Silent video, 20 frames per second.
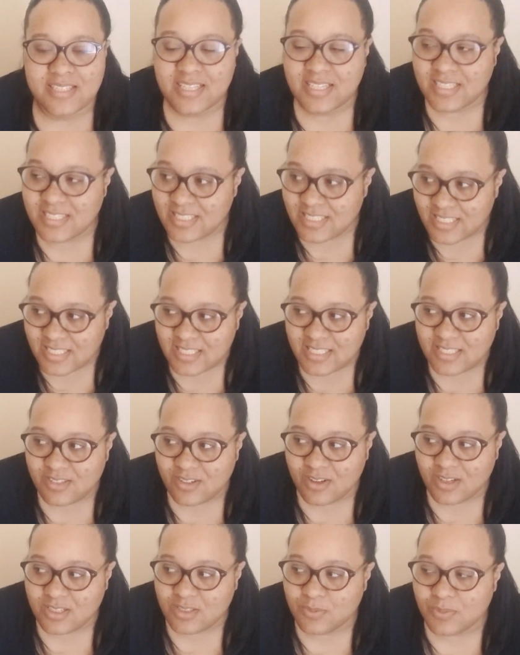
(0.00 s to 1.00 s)
And
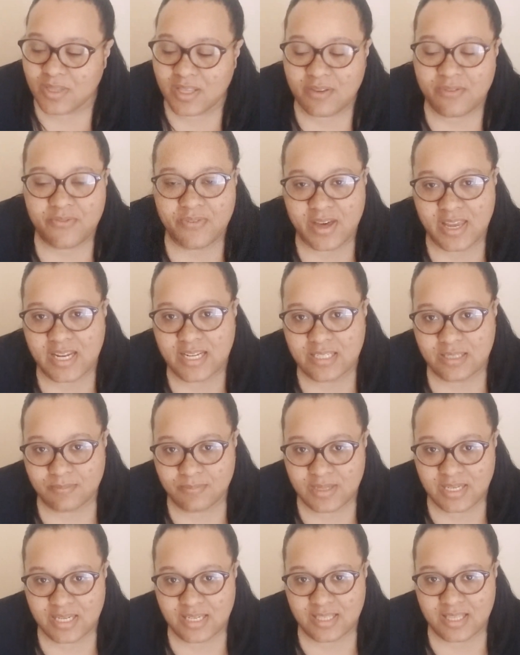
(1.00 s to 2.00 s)
it's really funny to
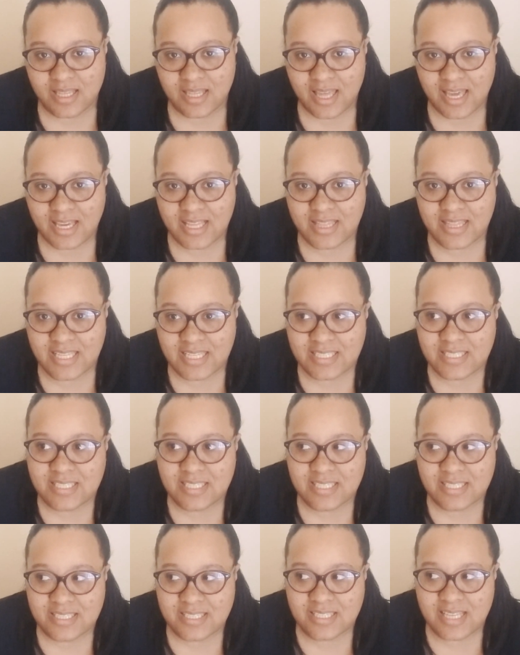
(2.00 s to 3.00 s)
me that like this
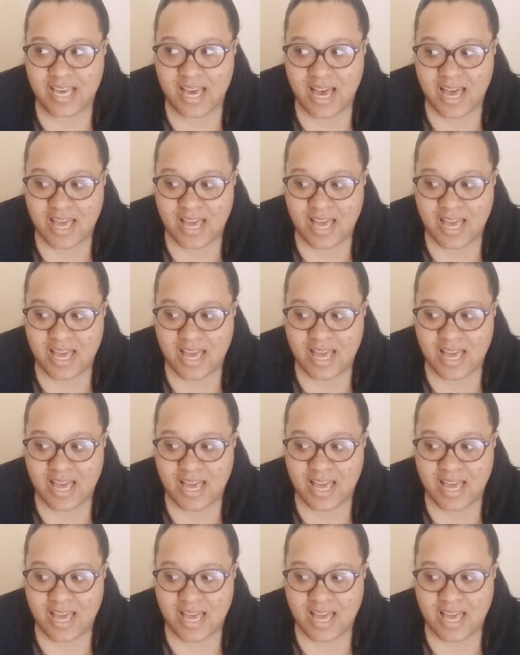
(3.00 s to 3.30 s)
is